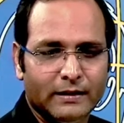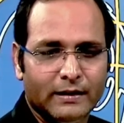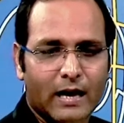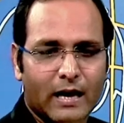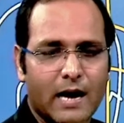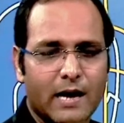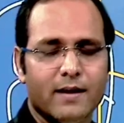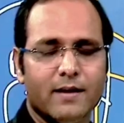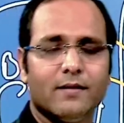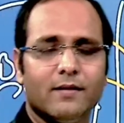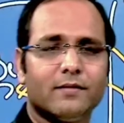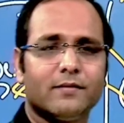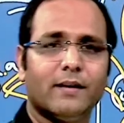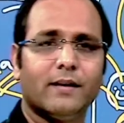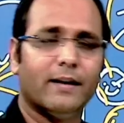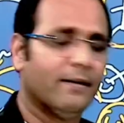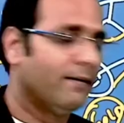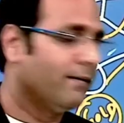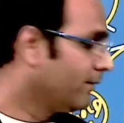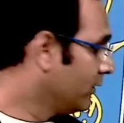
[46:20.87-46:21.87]
I
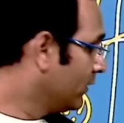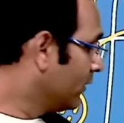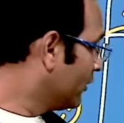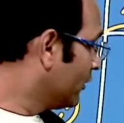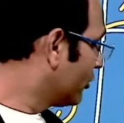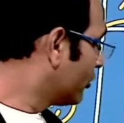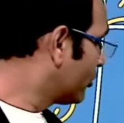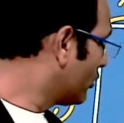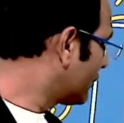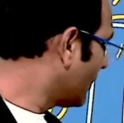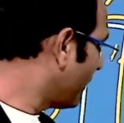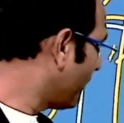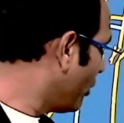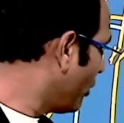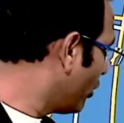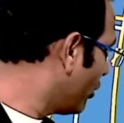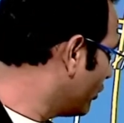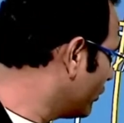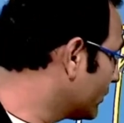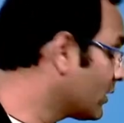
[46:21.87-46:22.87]
understand. So
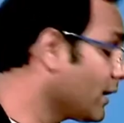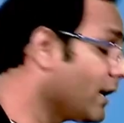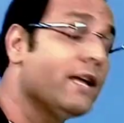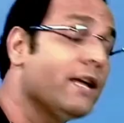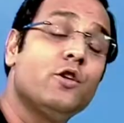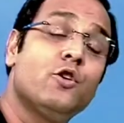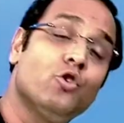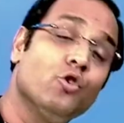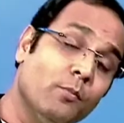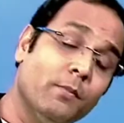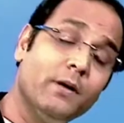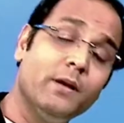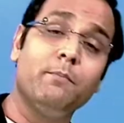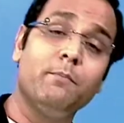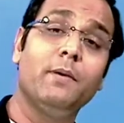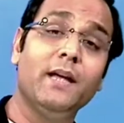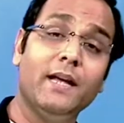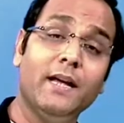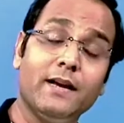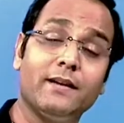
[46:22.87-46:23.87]
suppose a human
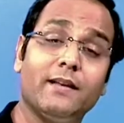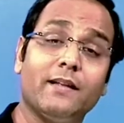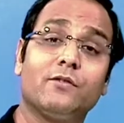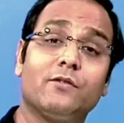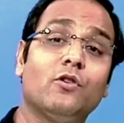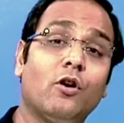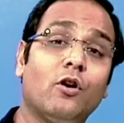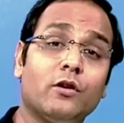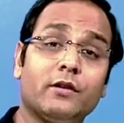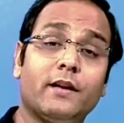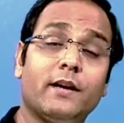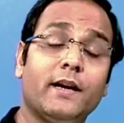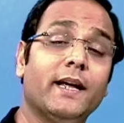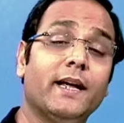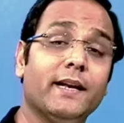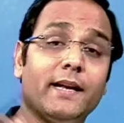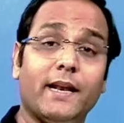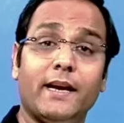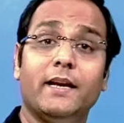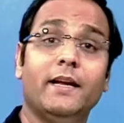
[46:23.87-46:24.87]
being does not
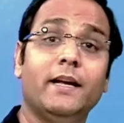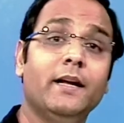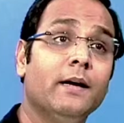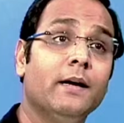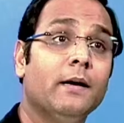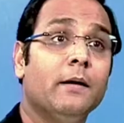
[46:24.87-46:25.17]
create any